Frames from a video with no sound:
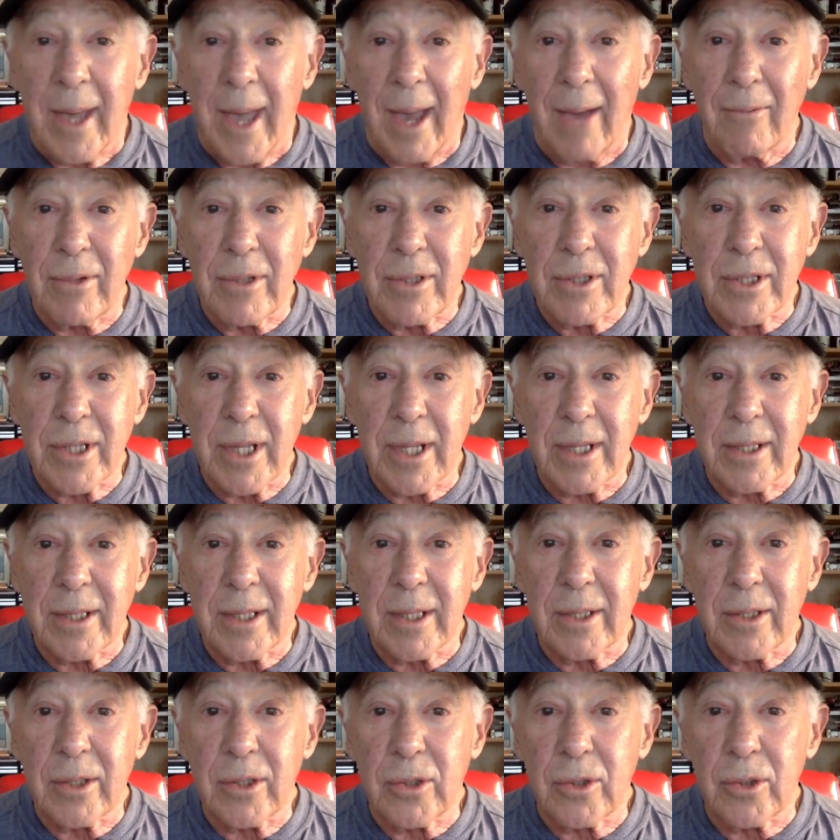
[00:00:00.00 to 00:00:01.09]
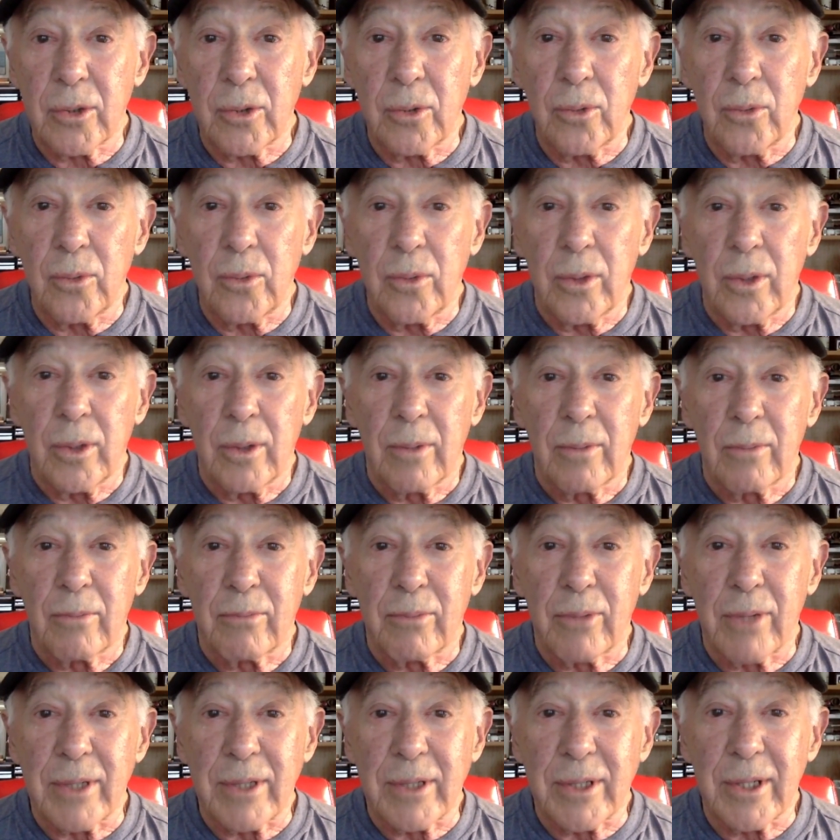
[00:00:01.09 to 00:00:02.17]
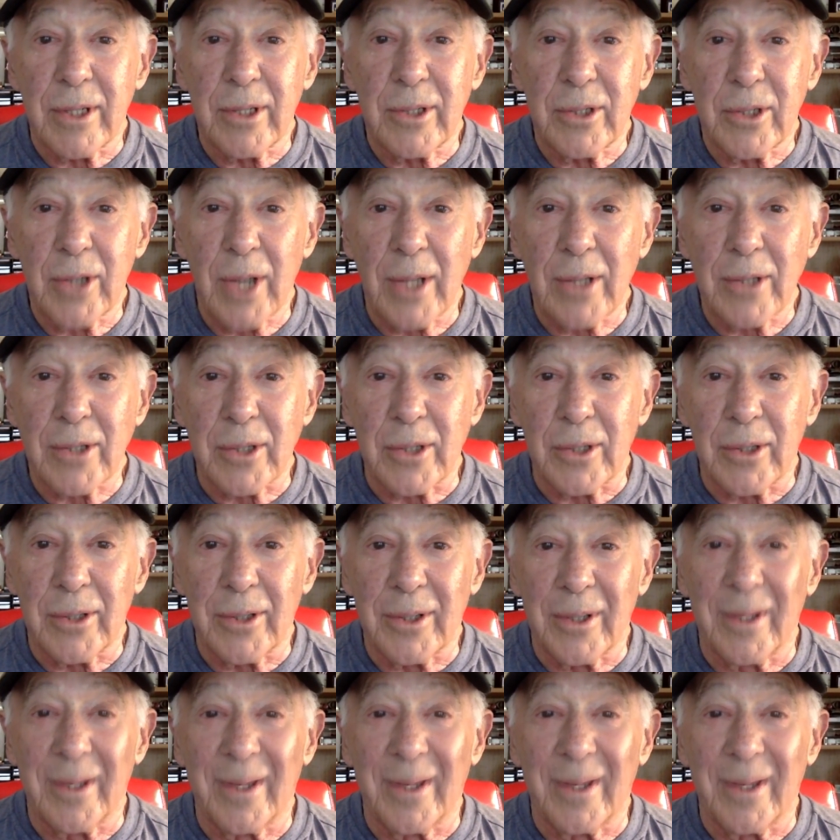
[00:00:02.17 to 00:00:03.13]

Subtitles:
and we sent it to President Johnson.